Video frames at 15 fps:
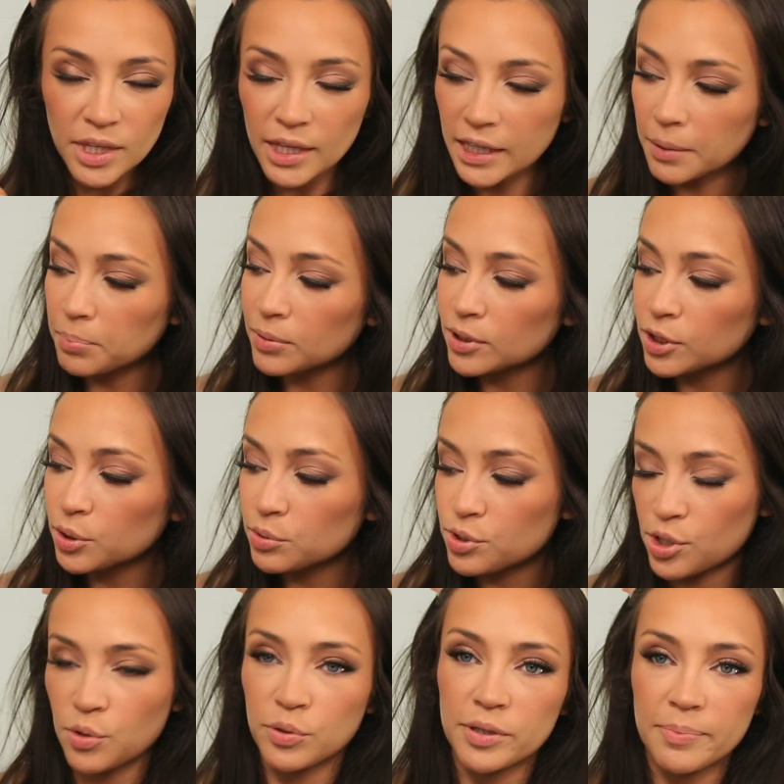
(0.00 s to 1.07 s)
like blue
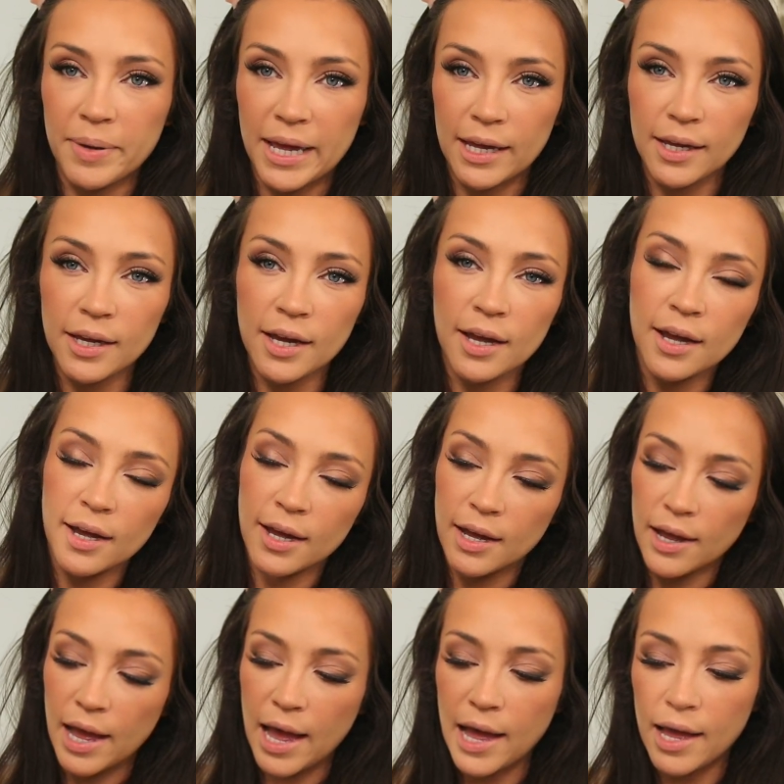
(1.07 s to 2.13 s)
toned pink
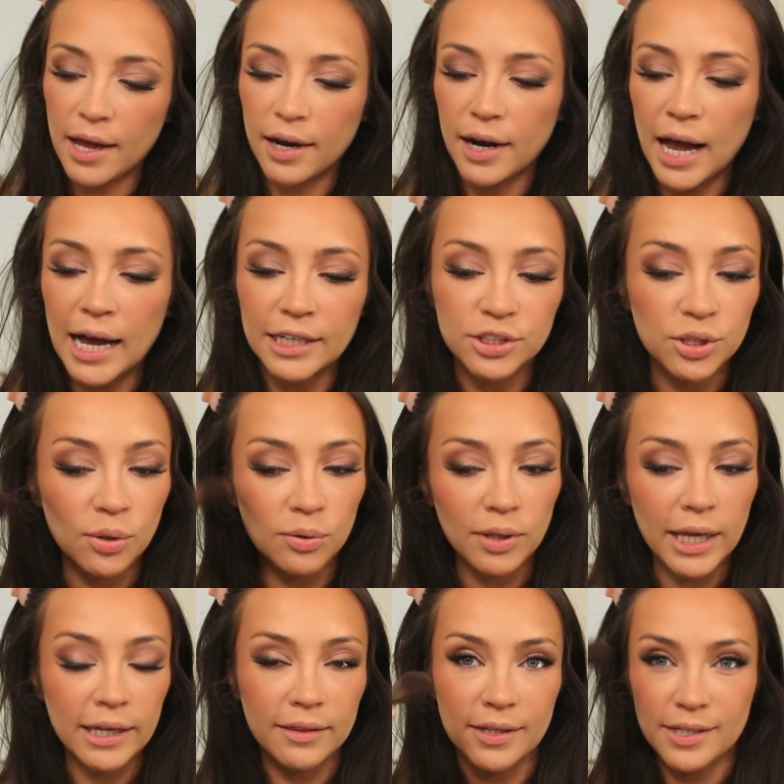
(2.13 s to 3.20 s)
and I don't
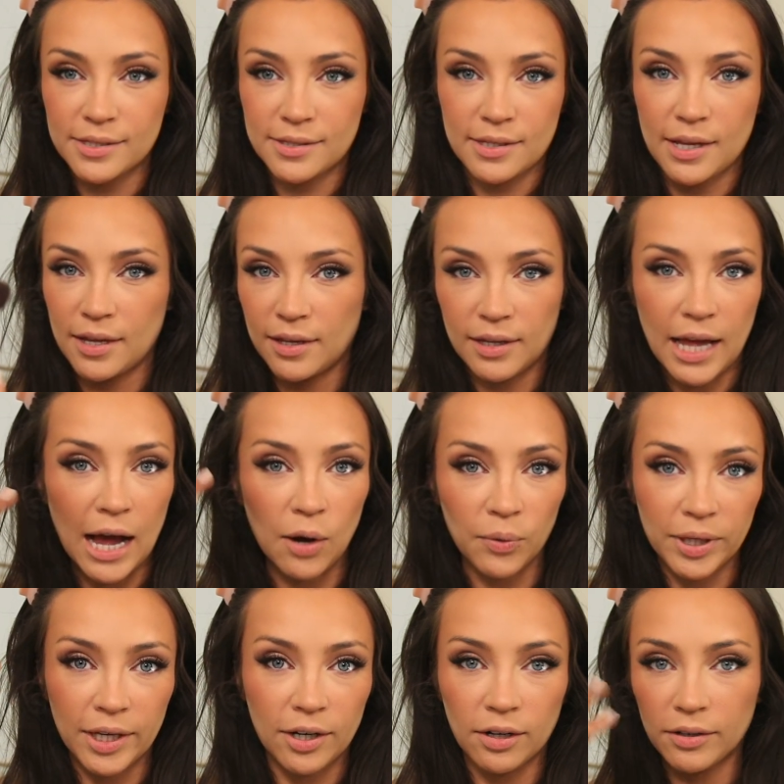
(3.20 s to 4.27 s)
like this out
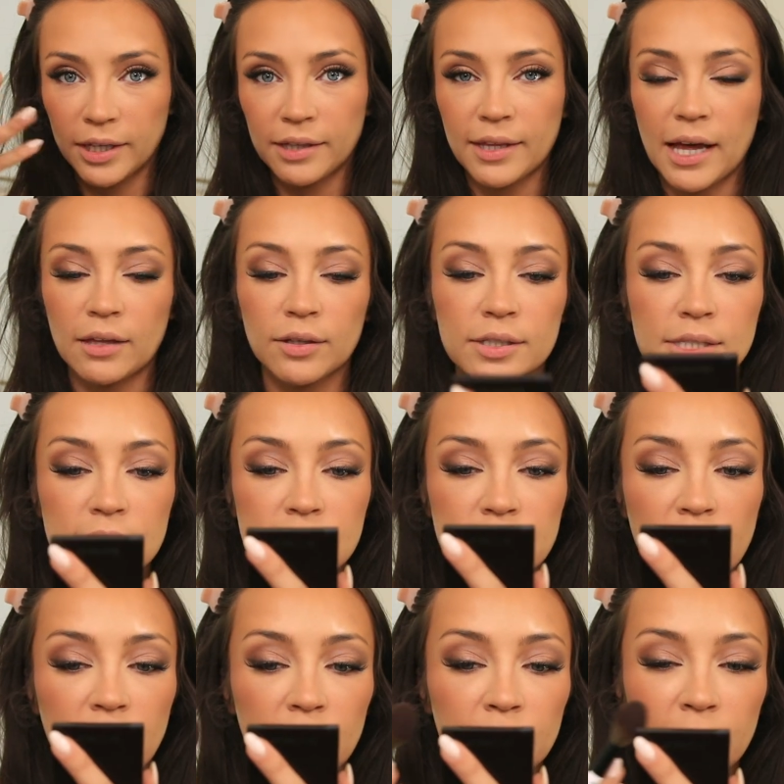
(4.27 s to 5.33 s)
here like that looks
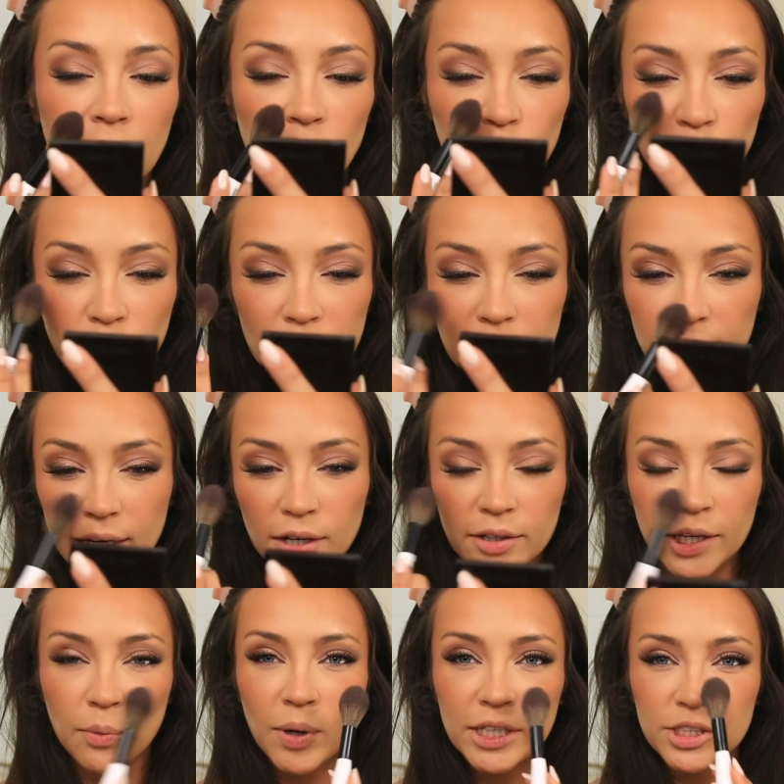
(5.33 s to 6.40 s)
insane but right here
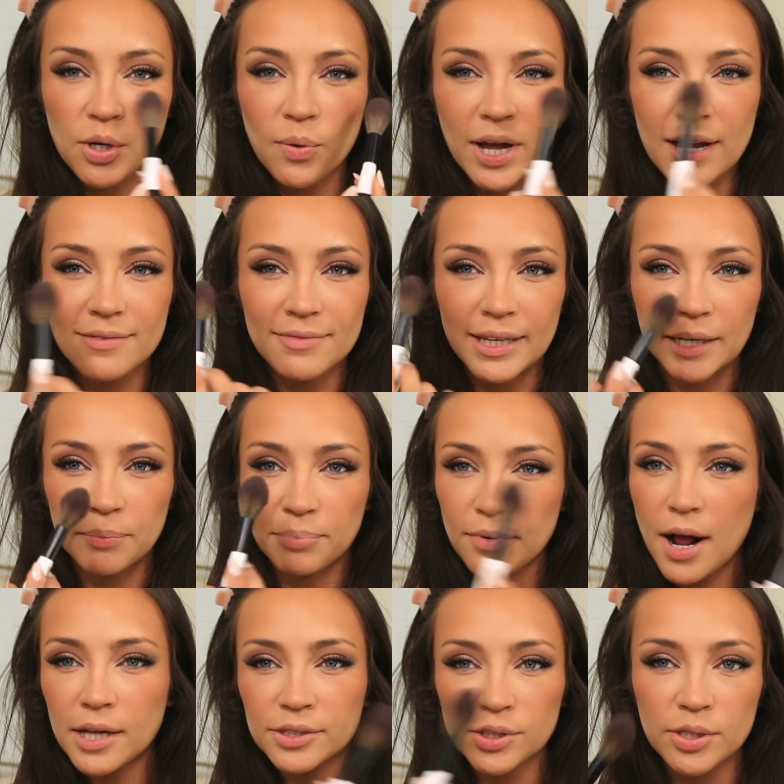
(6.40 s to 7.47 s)
like where I don't have like
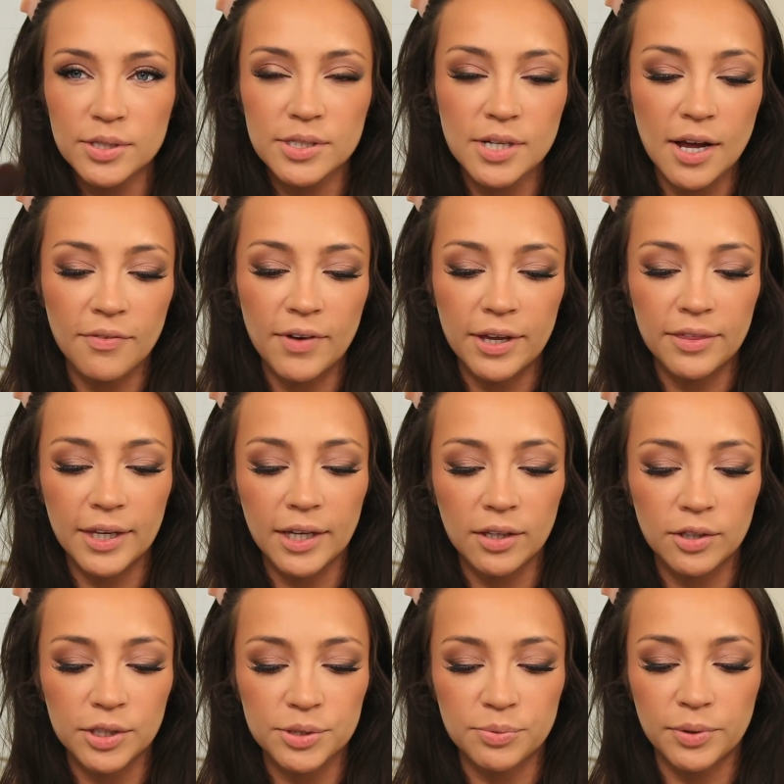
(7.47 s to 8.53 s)
bronzer and stuff I think it
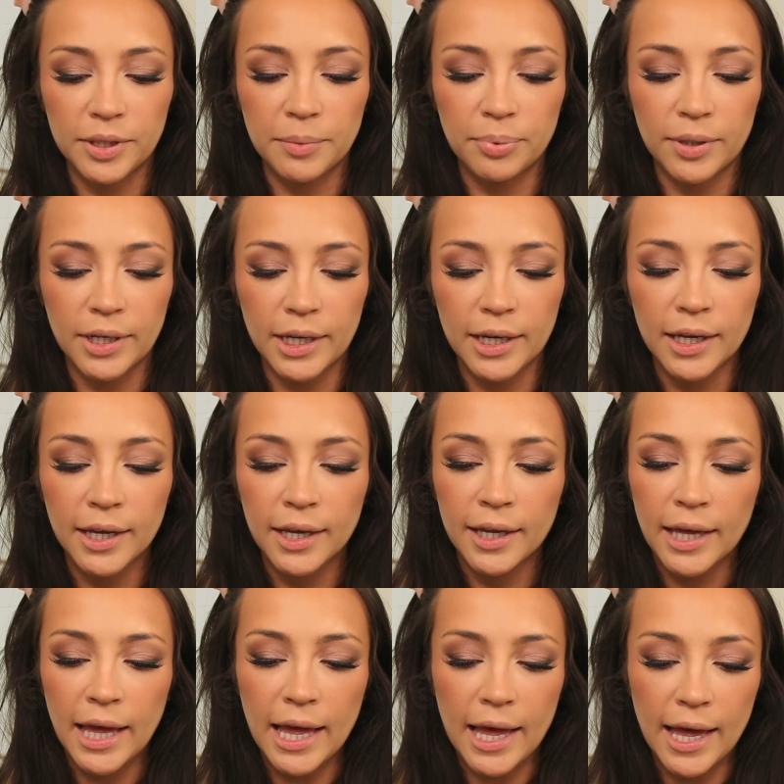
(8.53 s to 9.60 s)
looks really pretty
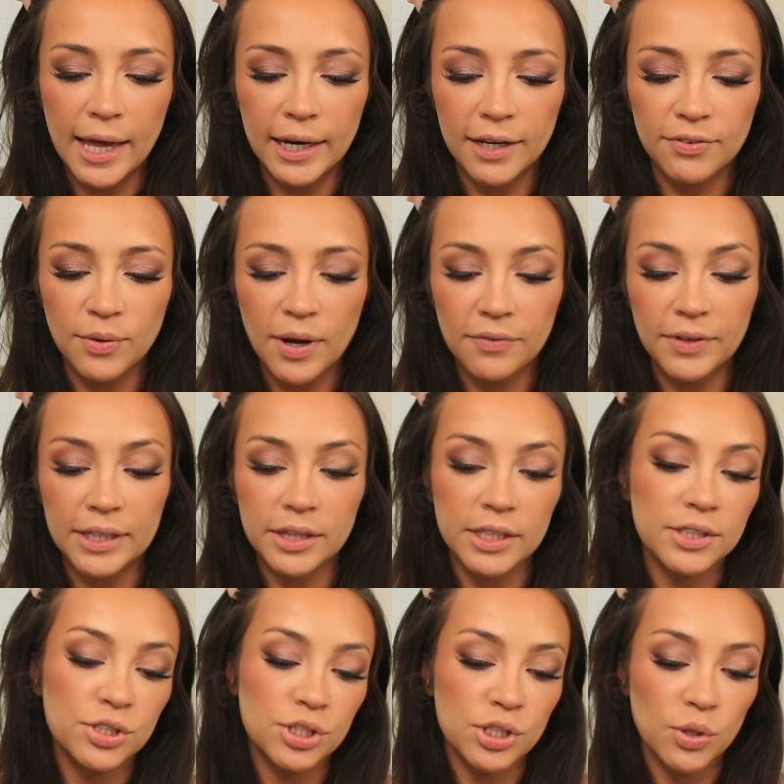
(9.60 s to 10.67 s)
and if you have like the
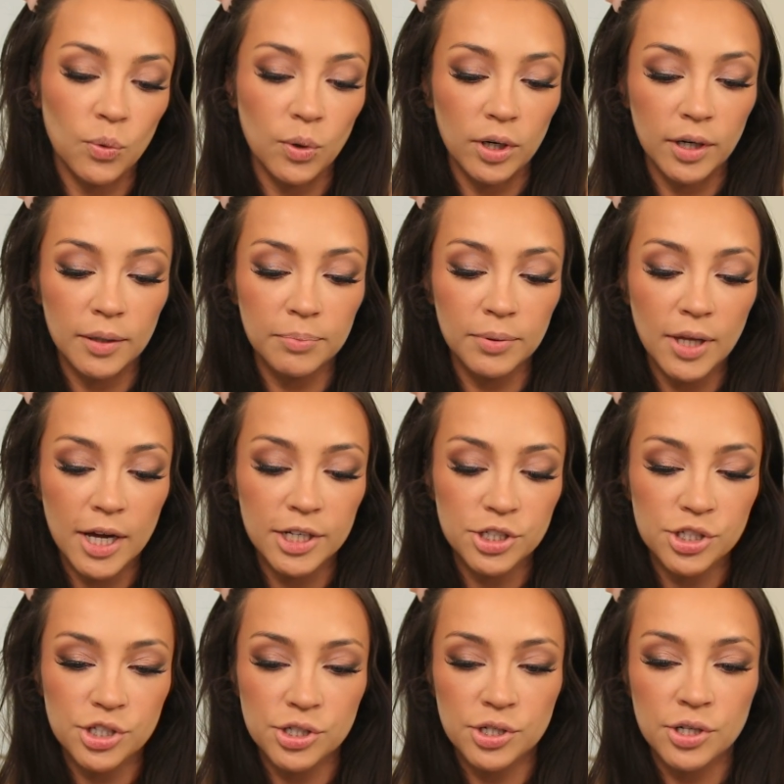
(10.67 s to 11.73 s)
Dior
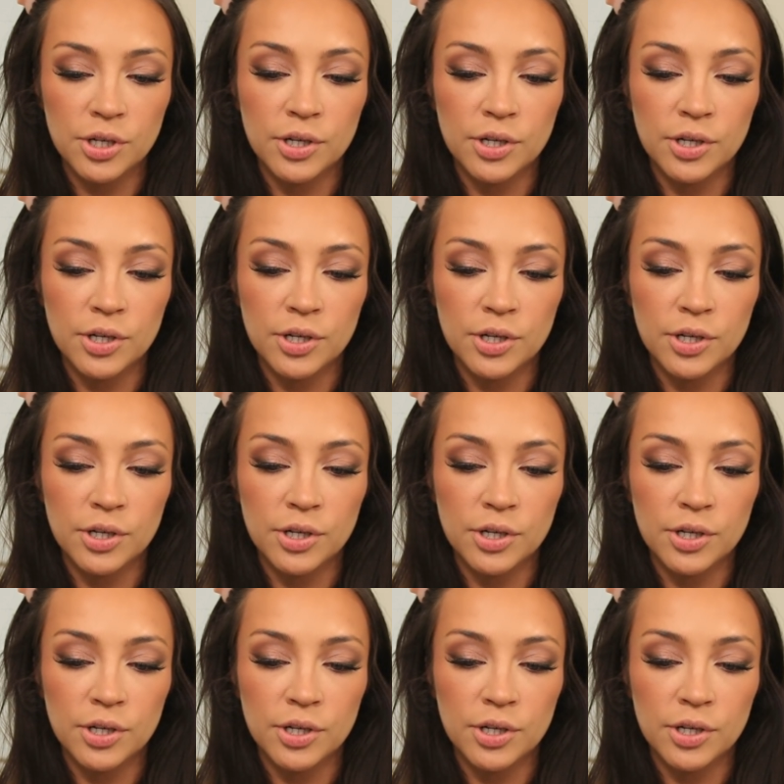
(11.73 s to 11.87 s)
blush